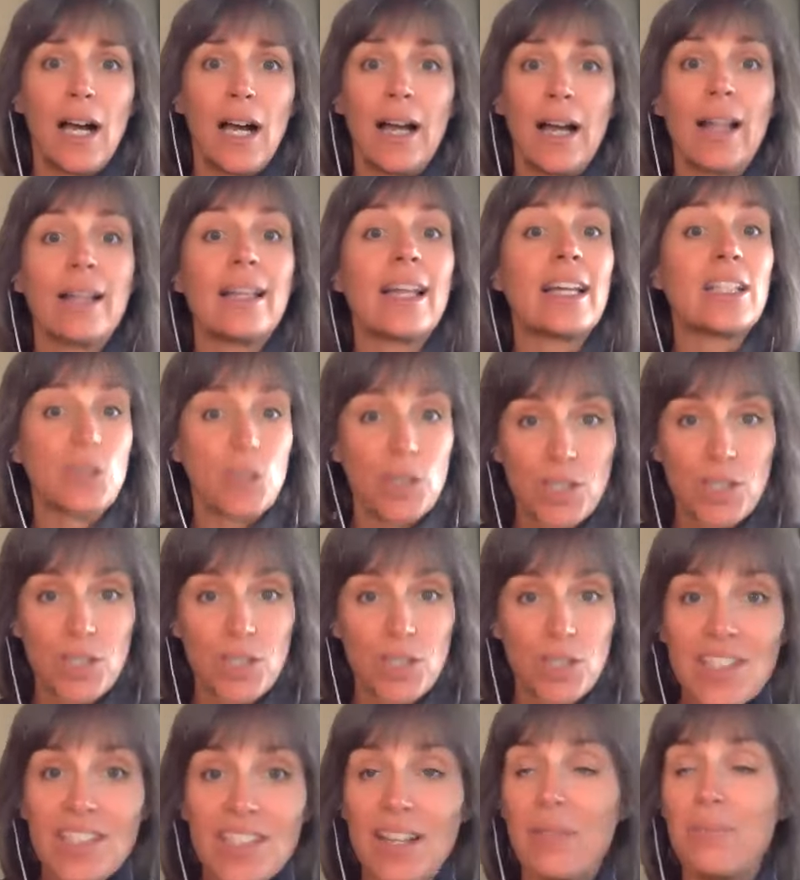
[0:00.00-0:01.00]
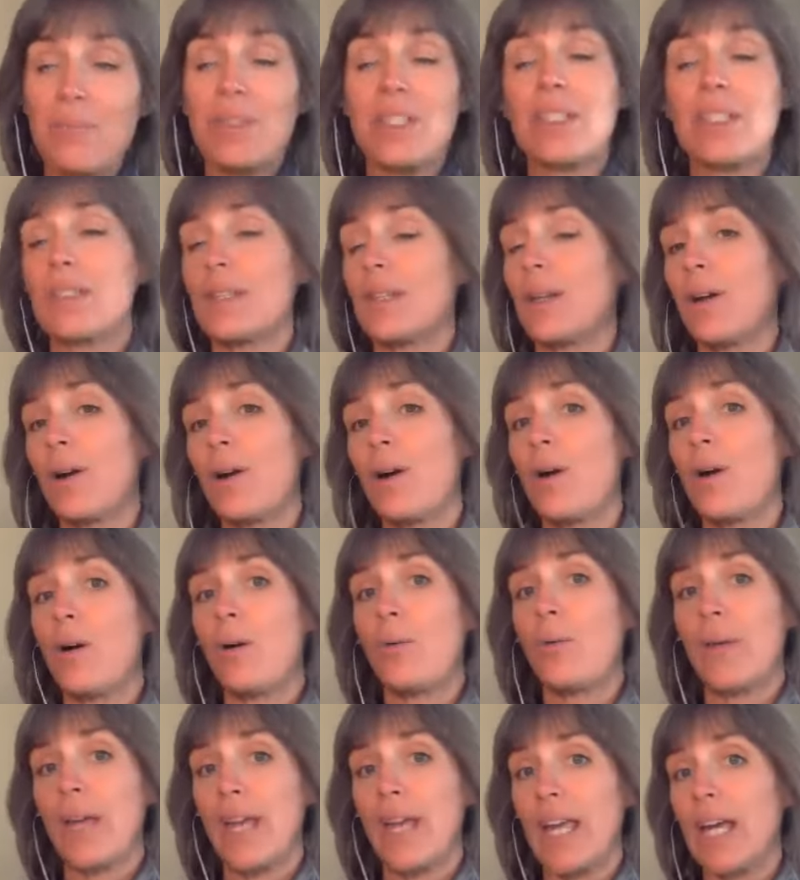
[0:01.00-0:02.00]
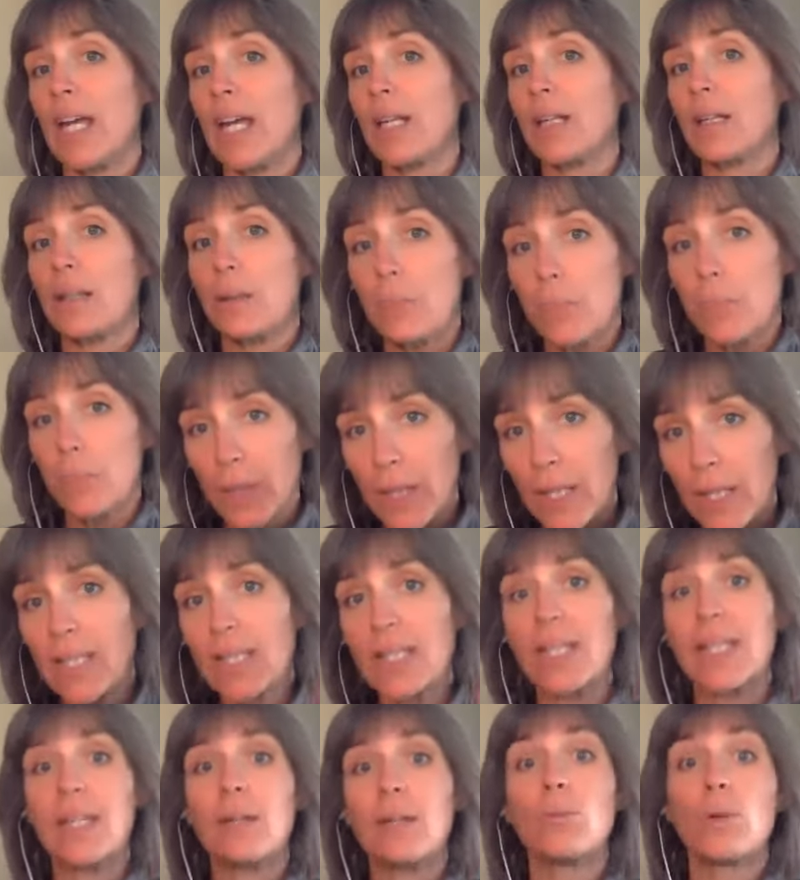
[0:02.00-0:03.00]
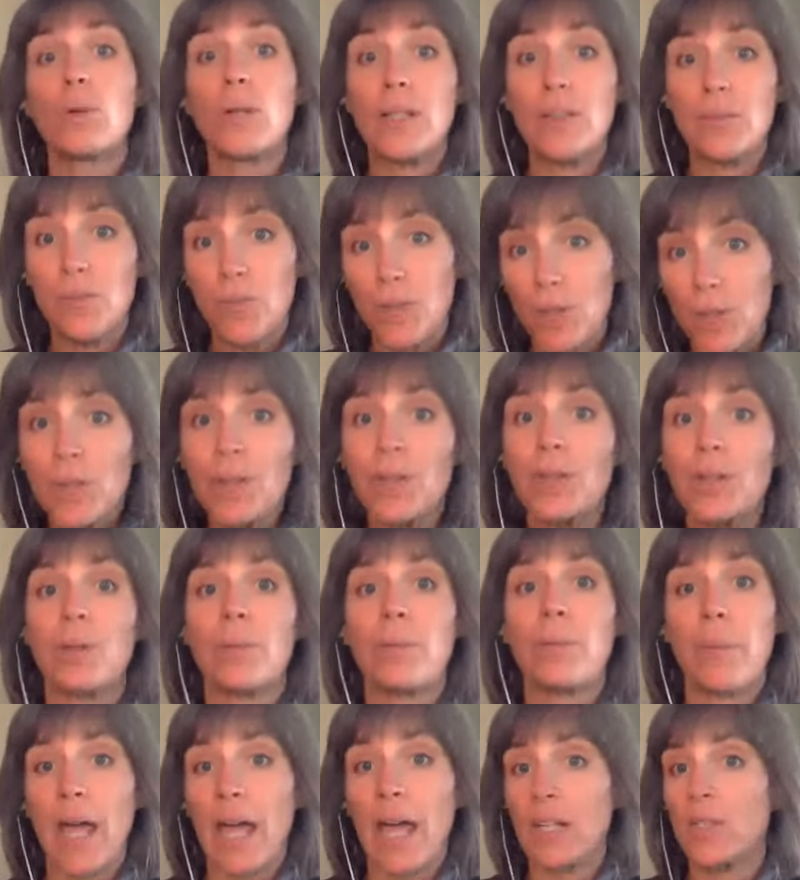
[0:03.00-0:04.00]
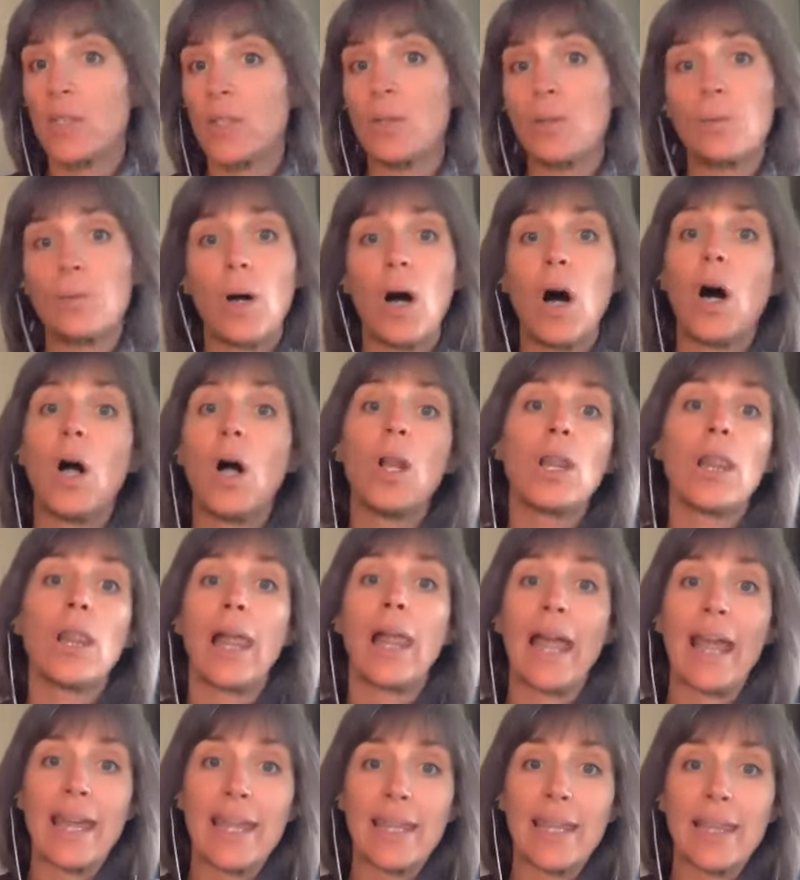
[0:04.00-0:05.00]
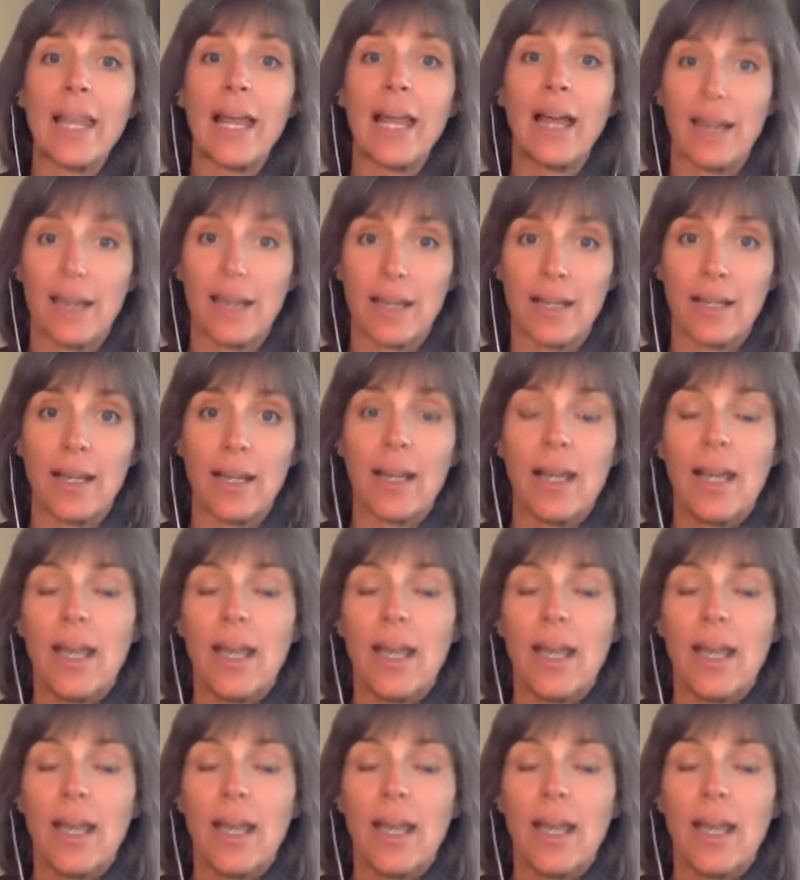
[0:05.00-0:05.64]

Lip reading: electricians come into their home and completely revert back to all landline.